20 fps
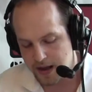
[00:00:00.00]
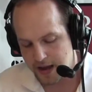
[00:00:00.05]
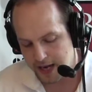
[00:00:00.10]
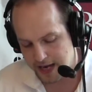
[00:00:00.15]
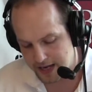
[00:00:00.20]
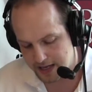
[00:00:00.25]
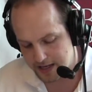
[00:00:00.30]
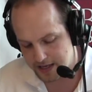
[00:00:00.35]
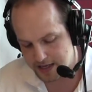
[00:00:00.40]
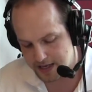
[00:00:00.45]

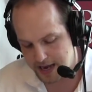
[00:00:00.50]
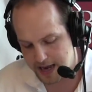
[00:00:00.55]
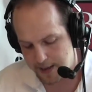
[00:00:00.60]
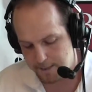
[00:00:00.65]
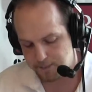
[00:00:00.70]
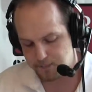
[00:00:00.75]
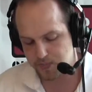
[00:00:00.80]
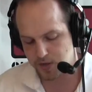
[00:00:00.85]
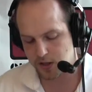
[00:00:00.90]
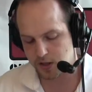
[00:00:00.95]

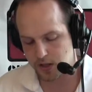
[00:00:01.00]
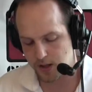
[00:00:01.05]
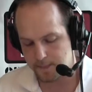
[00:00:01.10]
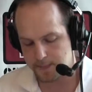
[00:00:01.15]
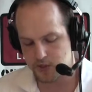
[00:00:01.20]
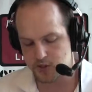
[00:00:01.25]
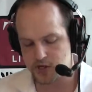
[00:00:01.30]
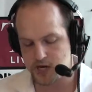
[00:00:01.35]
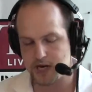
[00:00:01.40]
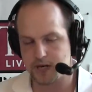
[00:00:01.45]
Handicap
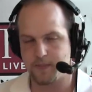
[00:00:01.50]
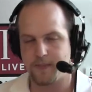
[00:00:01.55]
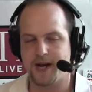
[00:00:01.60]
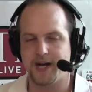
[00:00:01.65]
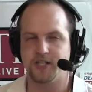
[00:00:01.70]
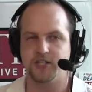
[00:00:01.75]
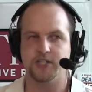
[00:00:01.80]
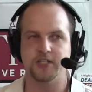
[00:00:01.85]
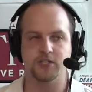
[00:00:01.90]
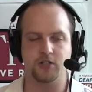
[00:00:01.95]
lumberjack
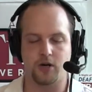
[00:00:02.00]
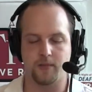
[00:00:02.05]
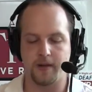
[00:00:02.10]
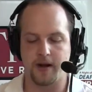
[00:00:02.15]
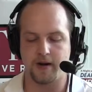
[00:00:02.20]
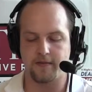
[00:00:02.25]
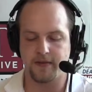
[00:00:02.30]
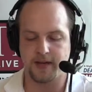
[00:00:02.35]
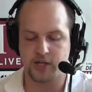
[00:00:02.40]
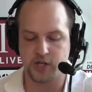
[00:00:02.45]
match is our
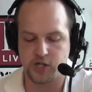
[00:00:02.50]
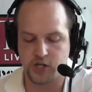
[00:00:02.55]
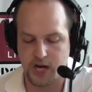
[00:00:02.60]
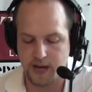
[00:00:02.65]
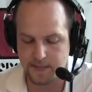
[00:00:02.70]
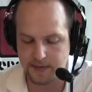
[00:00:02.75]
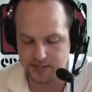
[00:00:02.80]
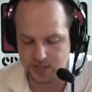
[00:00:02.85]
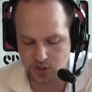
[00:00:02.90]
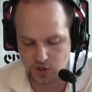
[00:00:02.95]
main event.
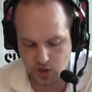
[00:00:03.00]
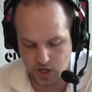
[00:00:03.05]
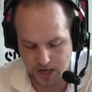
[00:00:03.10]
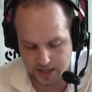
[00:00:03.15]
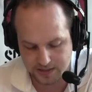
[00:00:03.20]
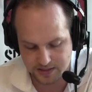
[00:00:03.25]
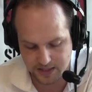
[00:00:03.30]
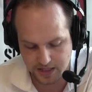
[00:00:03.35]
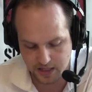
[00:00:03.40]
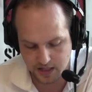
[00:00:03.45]
Sheamus and
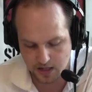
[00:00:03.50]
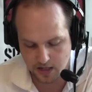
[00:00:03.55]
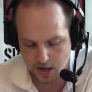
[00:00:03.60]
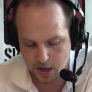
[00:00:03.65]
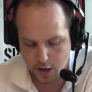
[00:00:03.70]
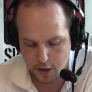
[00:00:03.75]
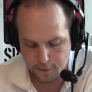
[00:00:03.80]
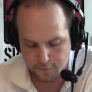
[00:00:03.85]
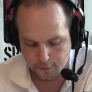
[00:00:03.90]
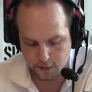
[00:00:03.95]
John Cena
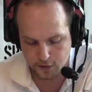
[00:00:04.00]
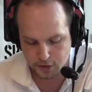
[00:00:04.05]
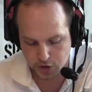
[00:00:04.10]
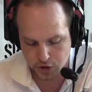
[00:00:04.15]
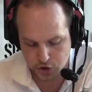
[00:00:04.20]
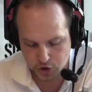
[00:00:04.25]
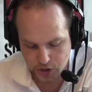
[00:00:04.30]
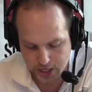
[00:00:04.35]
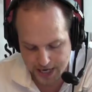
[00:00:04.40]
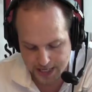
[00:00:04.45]

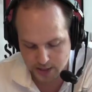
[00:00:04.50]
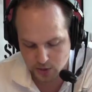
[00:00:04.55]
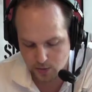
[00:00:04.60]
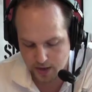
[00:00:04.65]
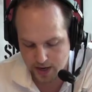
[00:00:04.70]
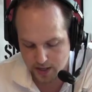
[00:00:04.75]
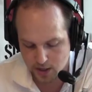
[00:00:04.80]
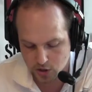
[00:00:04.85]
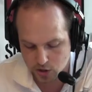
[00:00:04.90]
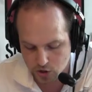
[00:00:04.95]
versus Jack
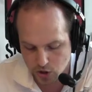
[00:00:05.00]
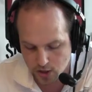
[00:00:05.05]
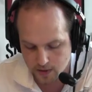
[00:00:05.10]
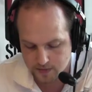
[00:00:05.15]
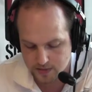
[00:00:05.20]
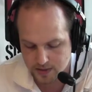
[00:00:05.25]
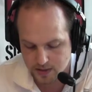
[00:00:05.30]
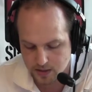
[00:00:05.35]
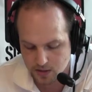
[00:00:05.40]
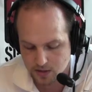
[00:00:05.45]
Swagger,
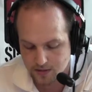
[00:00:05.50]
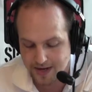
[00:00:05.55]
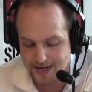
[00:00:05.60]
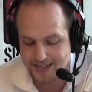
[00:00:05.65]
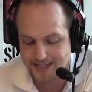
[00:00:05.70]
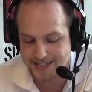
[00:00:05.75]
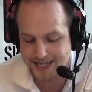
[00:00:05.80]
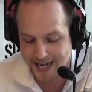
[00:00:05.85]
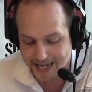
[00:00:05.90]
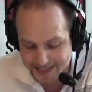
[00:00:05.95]
Dolph Ziggler,
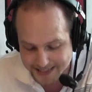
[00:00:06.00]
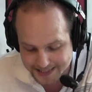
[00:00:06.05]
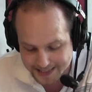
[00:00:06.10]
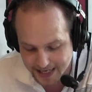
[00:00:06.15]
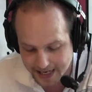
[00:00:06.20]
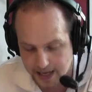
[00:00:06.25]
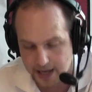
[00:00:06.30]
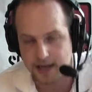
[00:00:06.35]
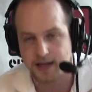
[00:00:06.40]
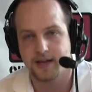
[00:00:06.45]
and
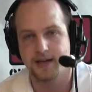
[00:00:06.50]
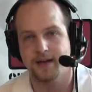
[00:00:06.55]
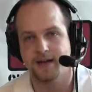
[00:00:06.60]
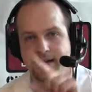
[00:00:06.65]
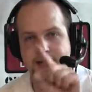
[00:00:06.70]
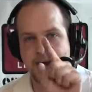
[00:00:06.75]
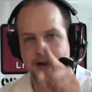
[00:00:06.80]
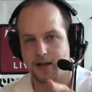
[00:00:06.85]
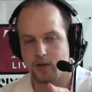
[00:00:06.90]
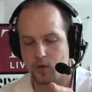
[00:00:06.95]
Tensai.
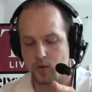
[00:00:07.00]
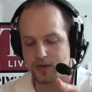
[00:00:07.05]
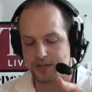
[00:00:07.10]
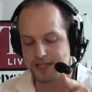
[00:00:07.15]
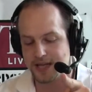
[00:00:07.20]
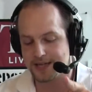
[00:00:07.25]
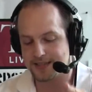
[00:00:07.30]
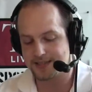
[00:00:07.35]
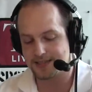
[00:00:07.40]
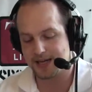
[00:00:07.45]
Not Lord
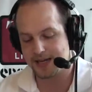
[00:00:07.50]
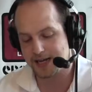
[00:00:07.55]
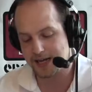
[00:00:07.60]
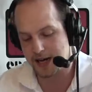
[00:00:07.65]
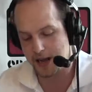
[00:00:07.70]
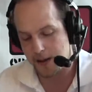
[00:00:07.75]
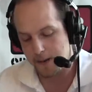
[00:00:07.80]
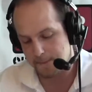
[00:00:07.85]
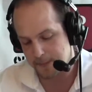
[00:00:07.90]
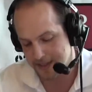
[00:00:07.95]

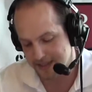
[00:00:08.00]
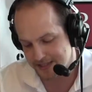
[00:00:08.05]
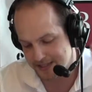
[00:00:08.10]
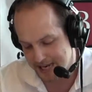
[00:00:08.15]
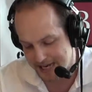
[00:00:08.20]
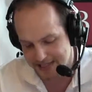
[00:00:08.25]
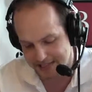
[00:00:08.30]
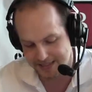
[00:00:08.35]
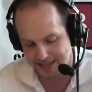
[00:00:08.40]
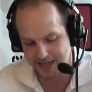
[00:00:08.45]
Tensai, but
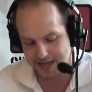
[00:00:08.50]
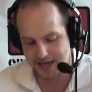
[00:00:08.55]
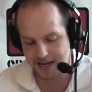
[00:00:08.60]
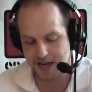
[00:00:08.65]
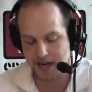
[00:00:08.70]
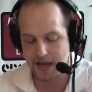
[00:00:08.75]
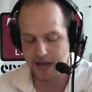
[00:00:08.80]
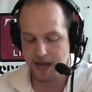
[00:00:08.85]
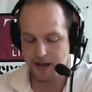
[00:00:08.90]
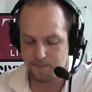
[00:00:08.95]

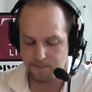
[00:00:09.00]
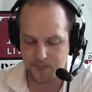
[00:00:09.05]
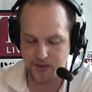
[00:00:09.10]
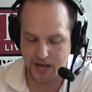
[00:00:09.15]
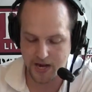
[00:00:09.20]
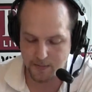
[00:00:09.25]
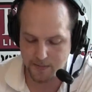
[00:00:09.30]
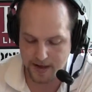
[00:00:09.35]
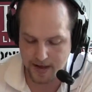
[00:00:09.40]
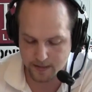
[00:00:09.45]
Tensai.
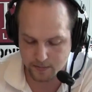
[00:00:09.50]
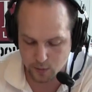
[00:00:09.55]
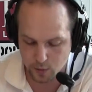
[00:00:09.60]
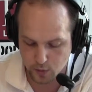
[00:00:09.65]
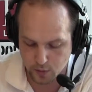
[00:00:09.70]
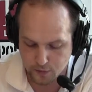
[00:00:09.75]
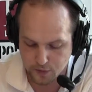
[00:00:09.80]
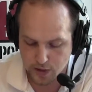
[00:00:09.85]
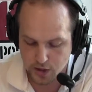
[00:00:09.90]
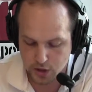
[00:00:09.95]
Not a bad
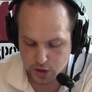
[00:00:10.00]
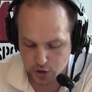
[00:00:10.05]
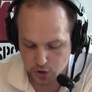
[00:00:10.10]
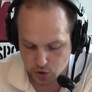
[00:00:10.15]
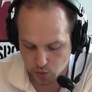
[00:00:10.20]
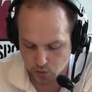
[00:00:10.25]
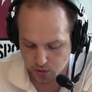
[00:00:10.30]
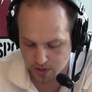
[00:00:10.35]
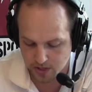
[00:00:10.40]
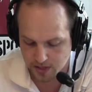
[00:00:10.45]
move,
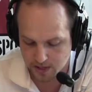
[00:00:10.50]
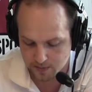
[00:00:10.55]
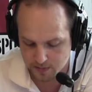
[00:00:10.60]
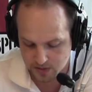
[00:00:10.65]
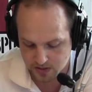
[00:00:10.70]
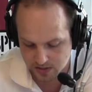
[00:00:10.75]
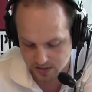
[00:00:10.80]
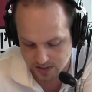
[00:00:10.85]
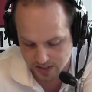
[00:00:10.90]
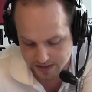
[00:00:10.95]
shortening him
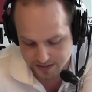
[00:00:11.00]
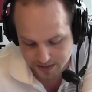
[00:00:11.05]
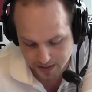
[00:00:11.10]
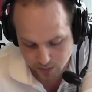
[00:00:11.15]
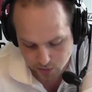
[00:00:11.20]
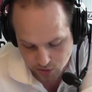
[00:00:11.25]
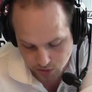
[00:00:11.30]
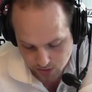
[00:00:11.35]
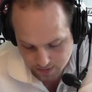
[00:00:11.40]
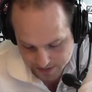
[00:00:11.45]
just to Tensai.
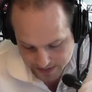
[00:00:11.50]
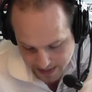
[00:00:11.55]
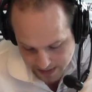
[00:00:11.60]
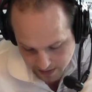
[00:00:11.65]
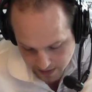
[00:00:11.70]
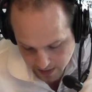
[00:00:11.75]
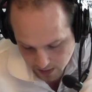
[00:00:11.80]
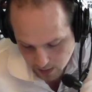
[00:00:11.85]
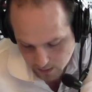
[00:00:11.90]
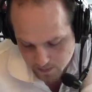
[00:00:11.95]
We'll talk about that
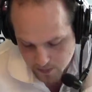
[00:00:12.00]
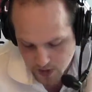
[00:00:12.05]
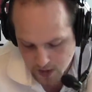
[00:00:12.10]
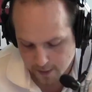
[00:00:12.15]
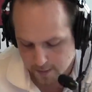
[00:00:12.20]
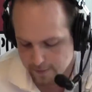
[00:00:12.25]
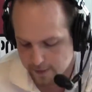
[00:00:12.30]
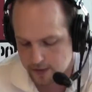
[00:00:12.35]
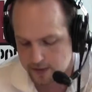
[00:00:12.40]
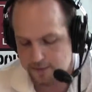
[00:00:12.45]
later.
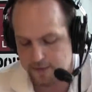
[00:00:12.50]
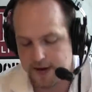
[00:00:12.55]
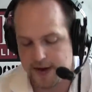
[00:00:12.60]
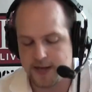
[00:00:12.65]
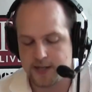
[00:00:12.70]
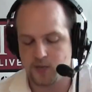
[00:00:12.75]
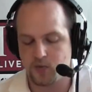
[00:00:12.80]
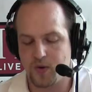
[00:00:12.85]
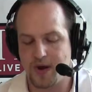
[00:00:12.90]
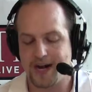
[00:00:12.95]
Fun
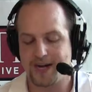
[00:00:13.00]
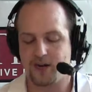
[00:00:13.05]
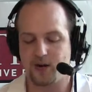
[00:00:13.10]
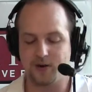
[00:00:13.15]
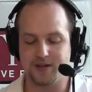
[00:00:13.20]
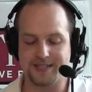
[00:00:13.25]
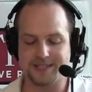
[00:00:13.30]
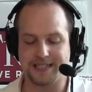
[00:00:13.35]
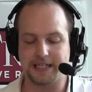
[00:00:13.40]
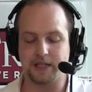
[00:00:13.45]
fact,
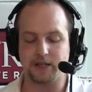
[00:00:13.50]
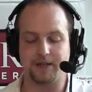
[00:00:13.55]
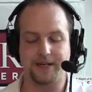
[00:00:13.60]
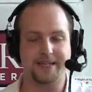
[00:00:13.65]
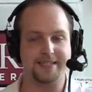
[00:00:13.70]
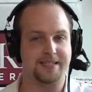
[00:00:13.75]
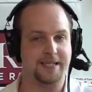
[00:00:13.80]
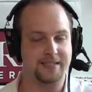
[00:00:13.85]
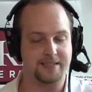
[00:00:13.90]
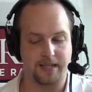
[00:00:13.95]
Swagger, Ziggler,
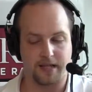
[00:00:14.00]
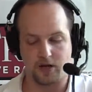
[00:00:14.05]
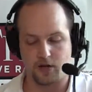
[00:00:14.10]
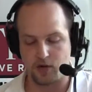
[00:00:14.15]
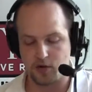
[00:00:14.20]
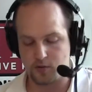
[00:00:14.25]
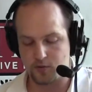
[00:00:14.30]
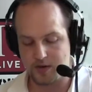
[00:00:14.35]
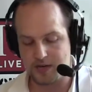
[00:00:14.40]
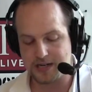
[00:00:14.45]
and Tensai,
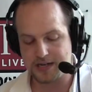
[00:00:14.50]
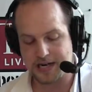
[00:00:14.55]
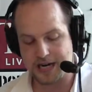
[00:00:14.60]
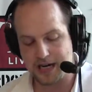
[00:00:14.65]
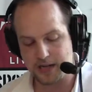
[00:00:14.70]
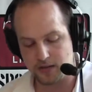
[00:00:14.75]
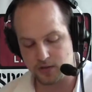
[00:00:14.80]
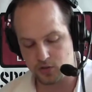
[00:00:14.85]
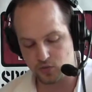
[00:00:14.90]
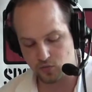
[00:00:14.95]
all three
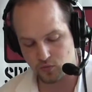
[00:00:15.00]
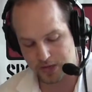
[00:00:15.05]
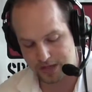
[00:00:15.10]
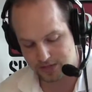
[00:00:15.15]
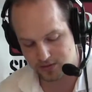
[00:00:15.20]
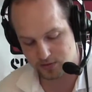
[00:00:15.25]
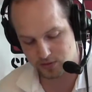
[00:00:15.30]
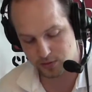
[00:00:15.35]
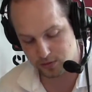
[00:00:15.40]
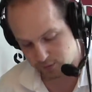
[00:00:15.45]
college
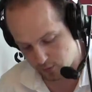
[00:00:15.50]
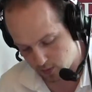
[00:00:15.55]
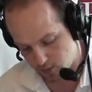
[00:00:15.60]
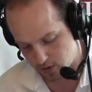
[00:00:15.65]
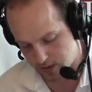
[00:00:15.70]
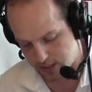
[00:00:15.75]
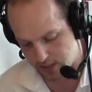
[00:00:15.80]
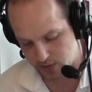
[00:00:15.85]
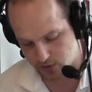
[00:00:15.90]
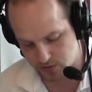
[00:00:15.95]
wrestlers,
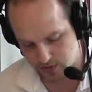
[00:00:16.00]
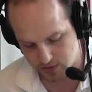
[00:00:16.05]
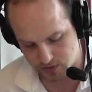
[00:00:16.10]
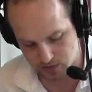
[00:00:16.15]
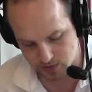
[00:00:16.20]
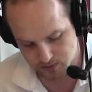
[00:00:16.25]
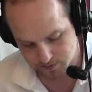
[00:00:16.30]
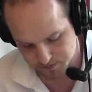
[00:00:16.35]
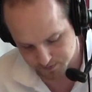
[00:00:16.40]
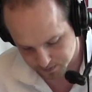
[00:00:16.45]
former college
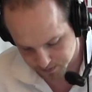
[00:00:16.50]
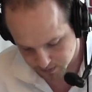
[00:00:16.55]
wrestlers.